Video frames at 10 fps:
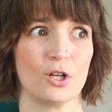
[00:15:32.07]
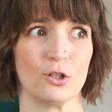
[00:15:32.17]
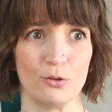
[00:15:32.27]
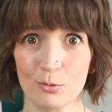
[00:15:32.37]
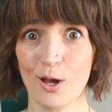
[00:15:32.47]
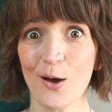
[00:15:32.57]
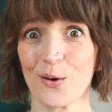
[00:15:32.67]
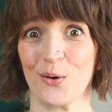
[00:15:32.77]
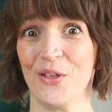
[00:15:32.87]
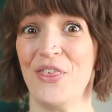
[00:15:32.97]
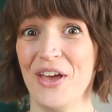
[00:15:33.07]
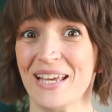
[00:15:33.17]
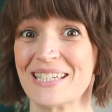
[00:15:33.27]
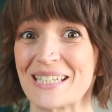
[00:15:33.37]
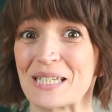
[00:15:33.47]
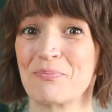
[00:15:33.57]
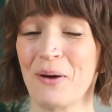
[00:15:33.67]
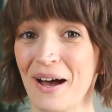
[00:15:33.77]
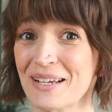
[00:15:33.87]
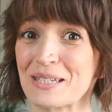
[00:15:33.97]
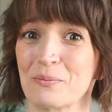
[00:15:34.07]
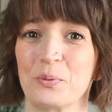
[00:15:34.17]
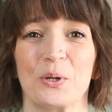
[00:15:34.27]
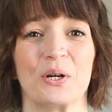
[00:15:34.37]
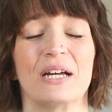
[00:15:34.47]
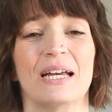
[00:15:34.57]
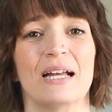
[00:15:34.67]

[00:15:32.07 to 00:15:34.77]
you know this is possible.